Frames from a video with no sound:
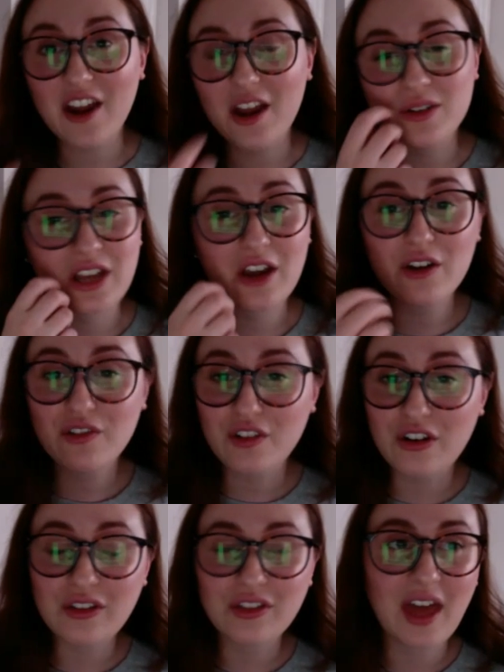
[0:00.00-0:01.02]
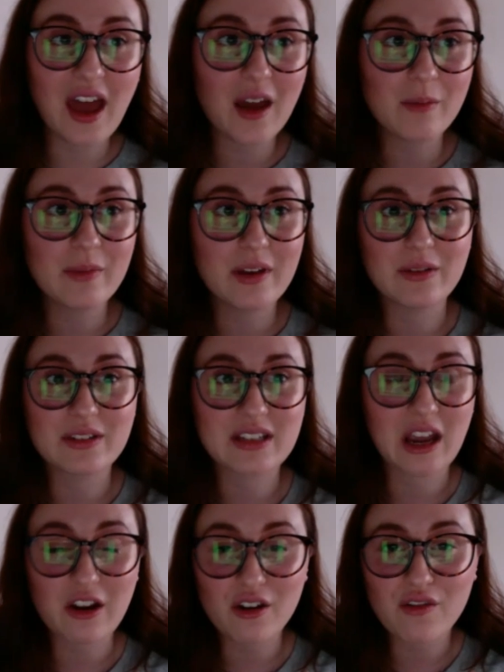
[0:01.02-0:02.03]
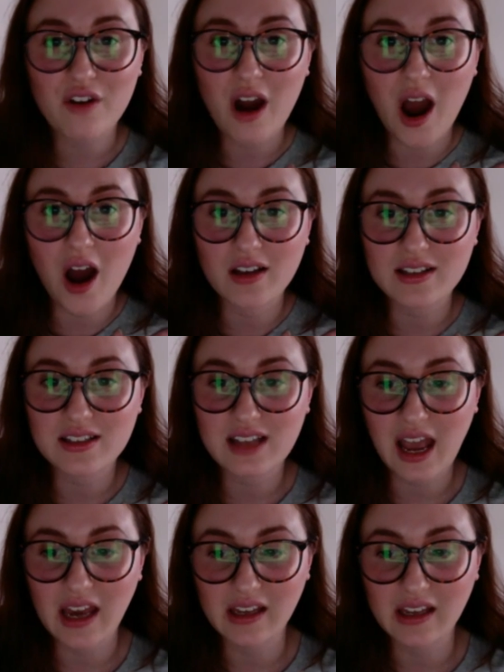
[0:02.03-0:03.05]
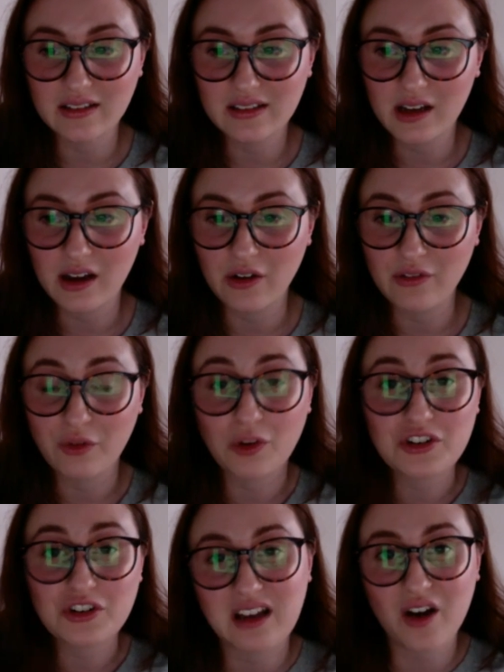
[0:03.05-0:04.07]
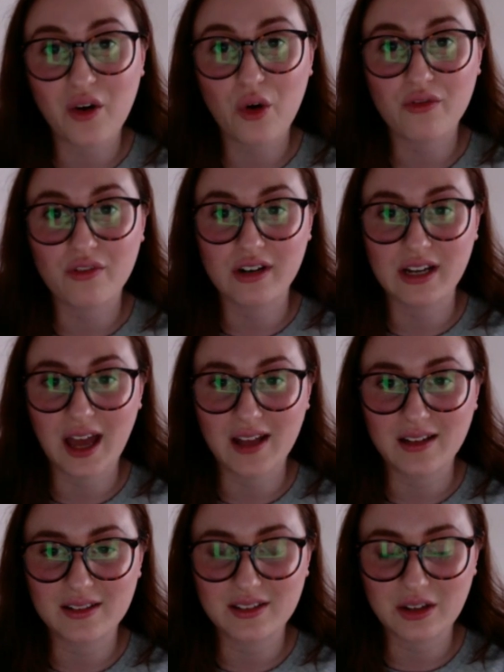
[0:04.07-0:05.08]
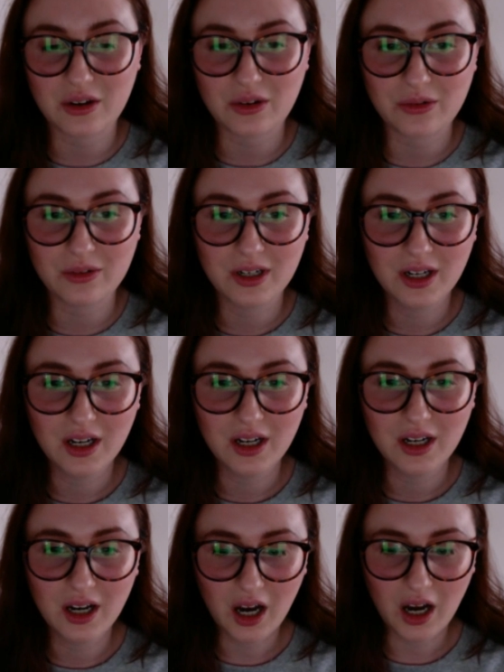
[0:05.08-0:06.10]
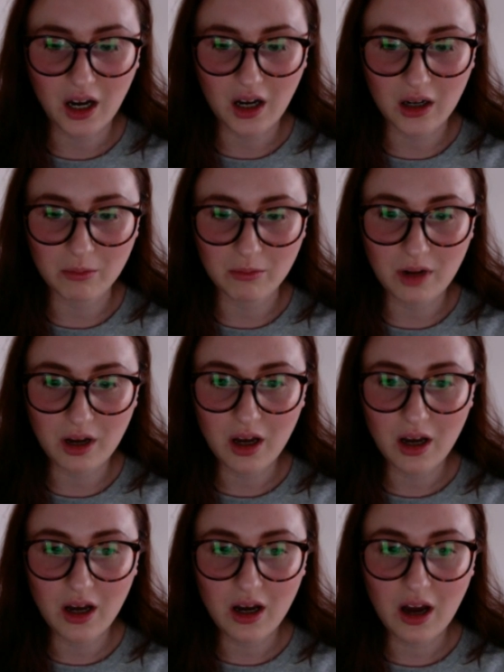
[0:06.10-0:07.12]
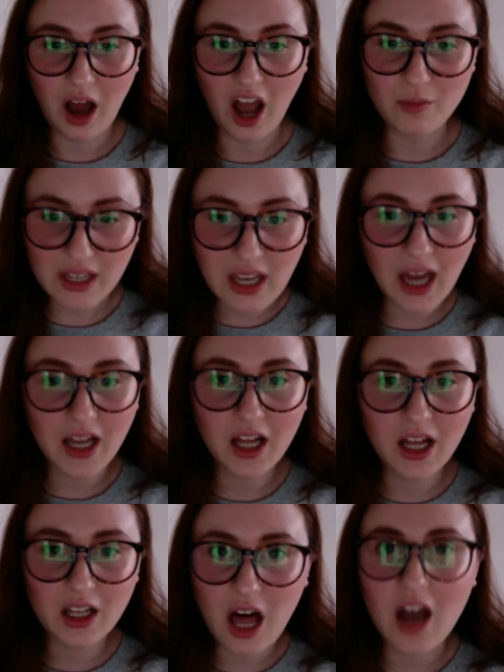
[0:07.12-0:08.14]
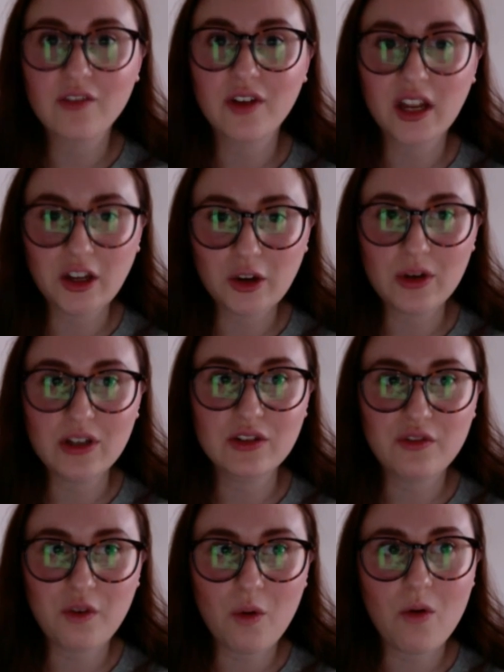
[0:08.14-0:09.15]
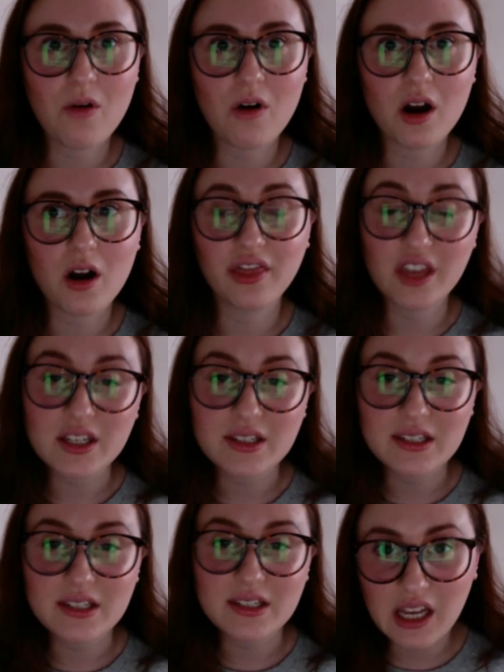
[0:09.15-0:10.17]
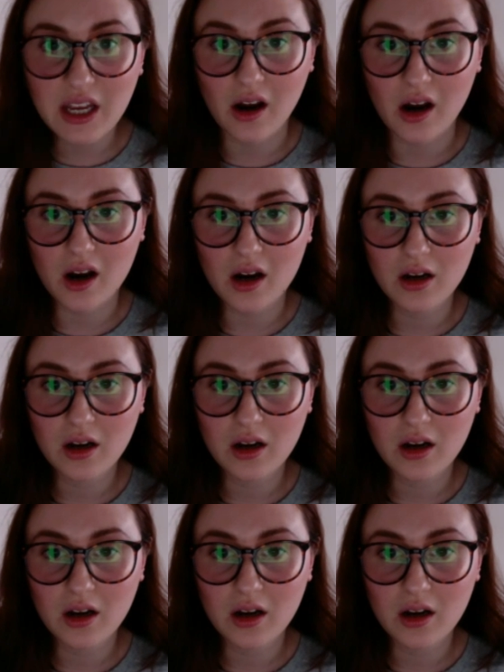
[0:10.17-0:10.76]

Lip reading: It was scary for them, it was scary for us, and unfortunately it's not over yet. So I've been getting a lot of increase for this year.